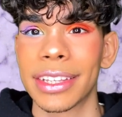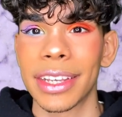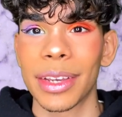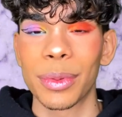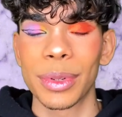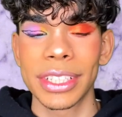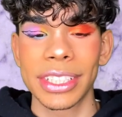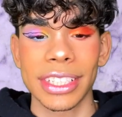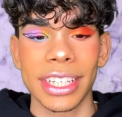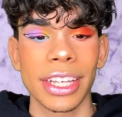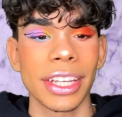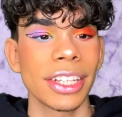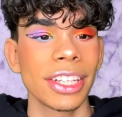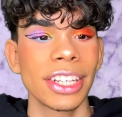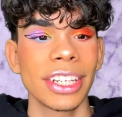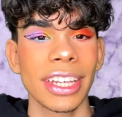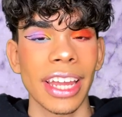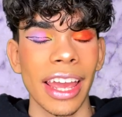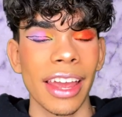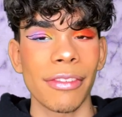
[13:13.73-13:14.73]
It was
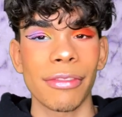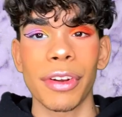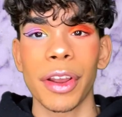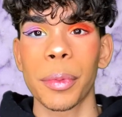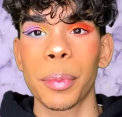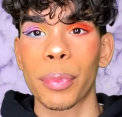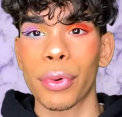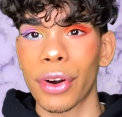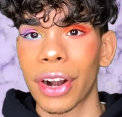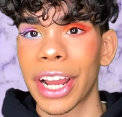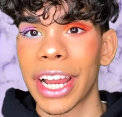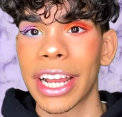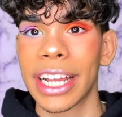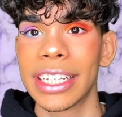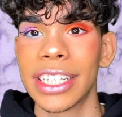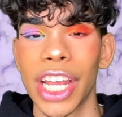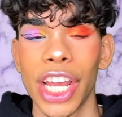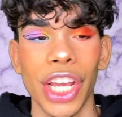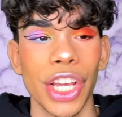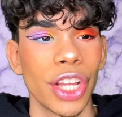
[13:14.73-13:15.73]
killing every
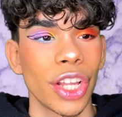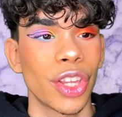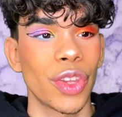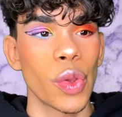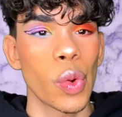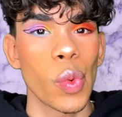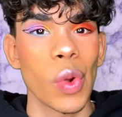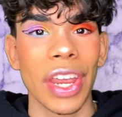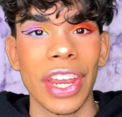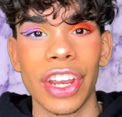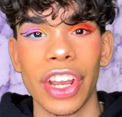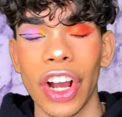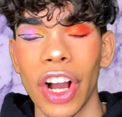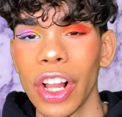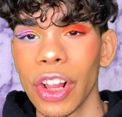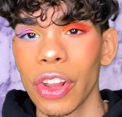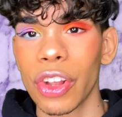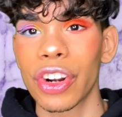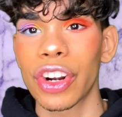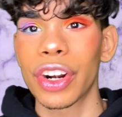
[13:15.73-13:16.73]
brand, doing
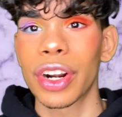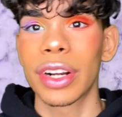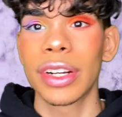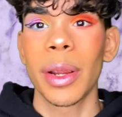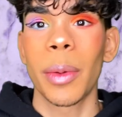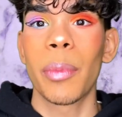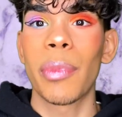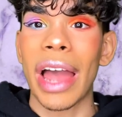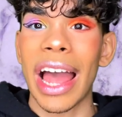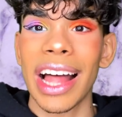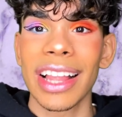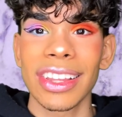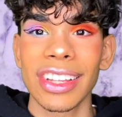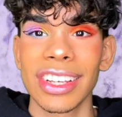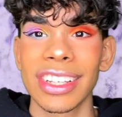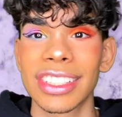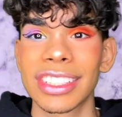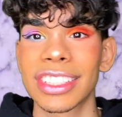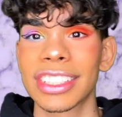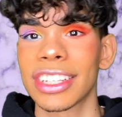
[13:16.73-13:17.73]
color,
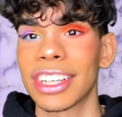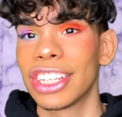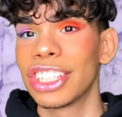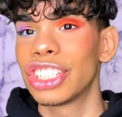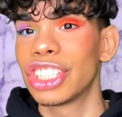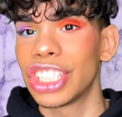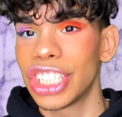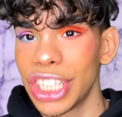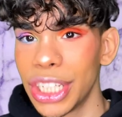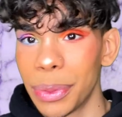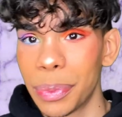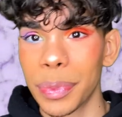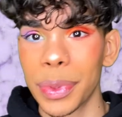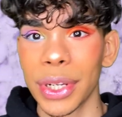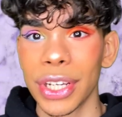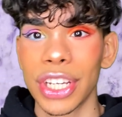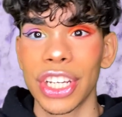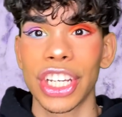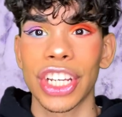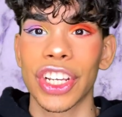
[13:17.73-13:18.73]
palettes, cheap,
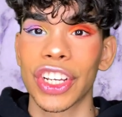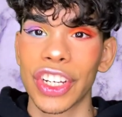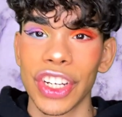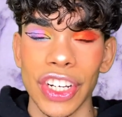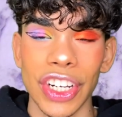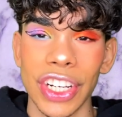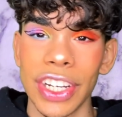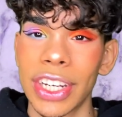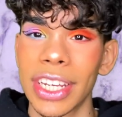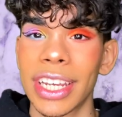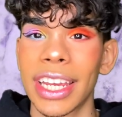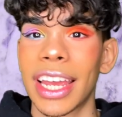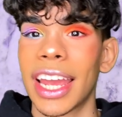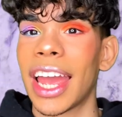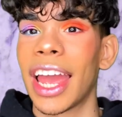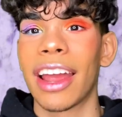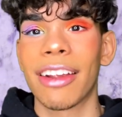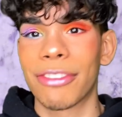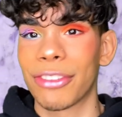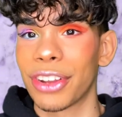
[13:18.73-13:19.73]
good,
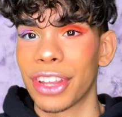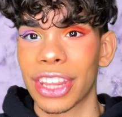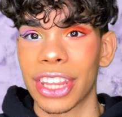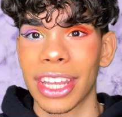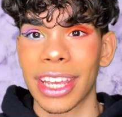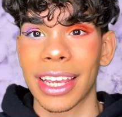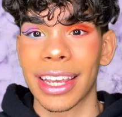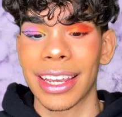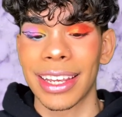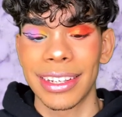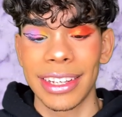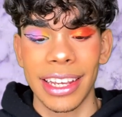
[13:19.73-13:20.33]
everything.